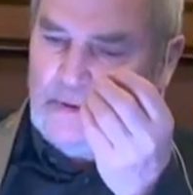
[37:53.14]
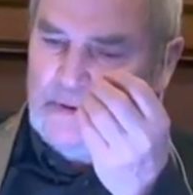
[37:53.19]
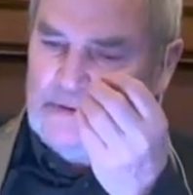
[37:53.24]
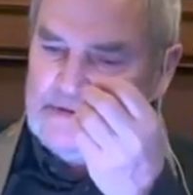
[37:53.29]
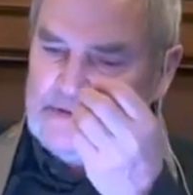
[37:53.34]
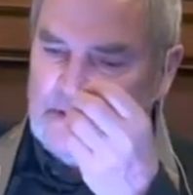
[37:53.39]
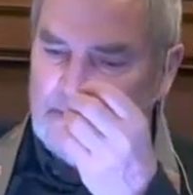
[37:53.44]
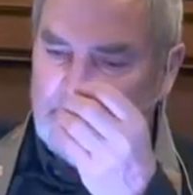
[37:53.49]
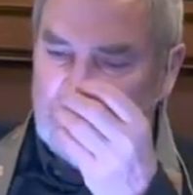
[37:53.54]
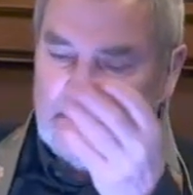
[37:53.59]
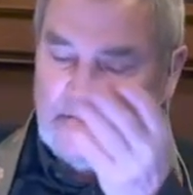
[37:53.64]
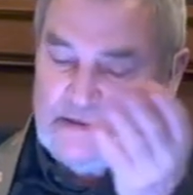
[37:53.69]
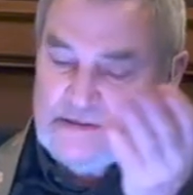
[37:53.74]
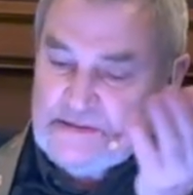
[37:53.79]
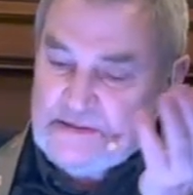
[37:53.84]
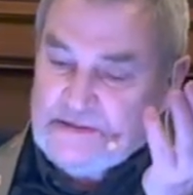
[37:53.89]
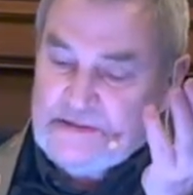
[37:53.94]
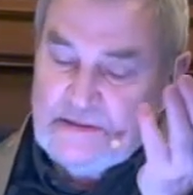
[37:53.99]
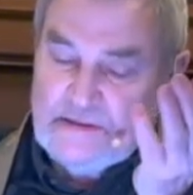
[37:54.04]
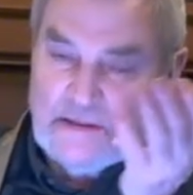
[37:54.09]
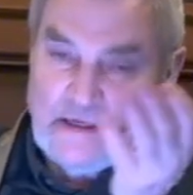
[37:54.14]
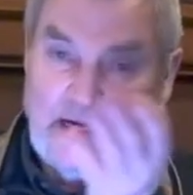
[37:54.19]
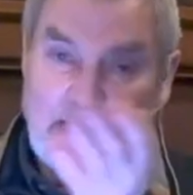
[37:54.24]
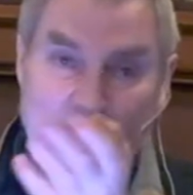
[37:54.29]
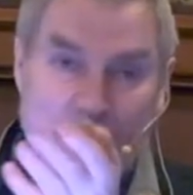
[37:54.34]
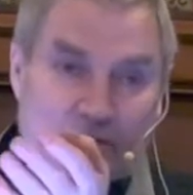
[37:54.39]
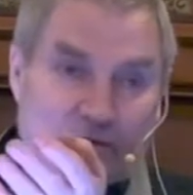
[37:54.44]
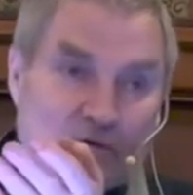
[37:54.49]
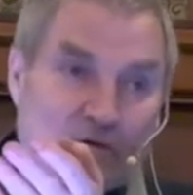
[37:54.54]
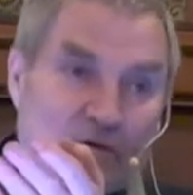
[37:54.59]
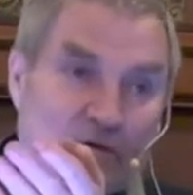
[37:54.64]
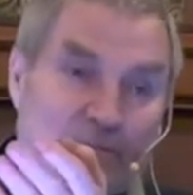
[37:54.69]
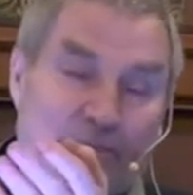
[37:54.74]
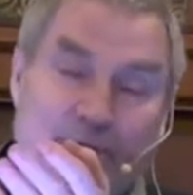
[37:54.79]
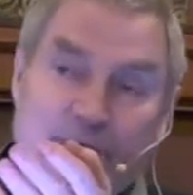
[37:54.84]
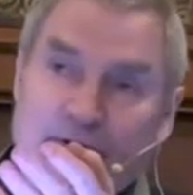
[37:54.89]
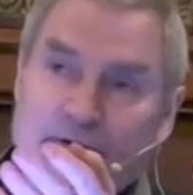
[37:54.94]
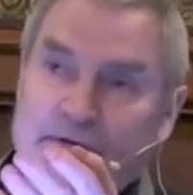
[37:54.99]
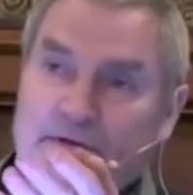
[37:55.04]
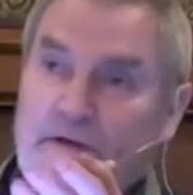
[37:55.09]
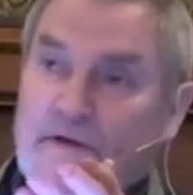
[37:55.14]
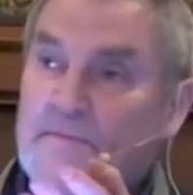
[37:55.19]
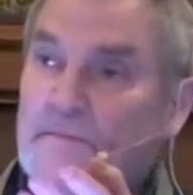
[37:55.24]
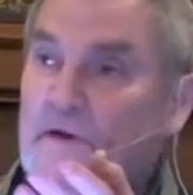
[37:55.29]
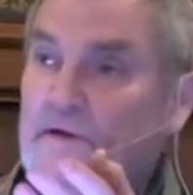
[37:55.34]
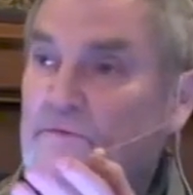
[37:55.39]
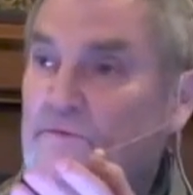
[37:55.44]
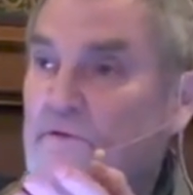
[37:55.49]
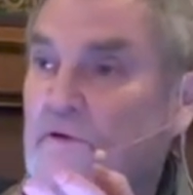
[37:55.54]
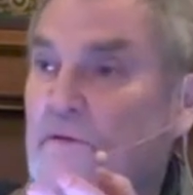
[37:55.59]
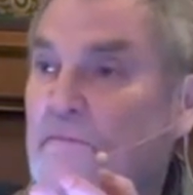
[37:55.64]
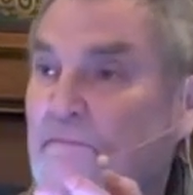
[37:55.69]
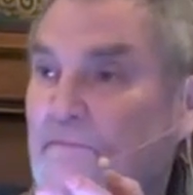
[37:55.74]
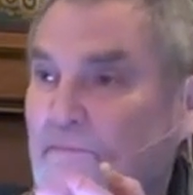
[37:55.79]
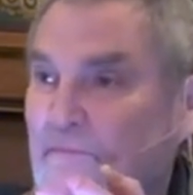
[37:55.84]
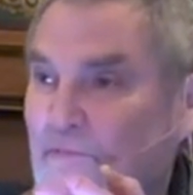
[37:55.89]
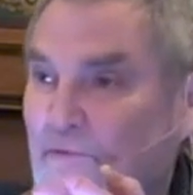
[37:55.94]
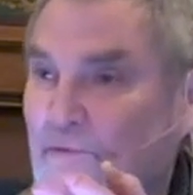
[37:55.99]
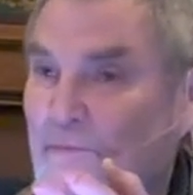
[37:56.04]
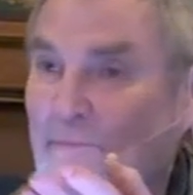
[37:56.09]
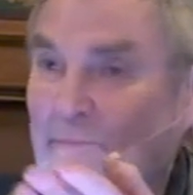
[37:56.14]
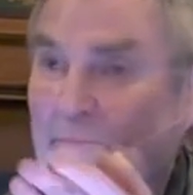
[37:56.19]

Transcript: somebody I just didn't like at all appeared in my dream. You know, I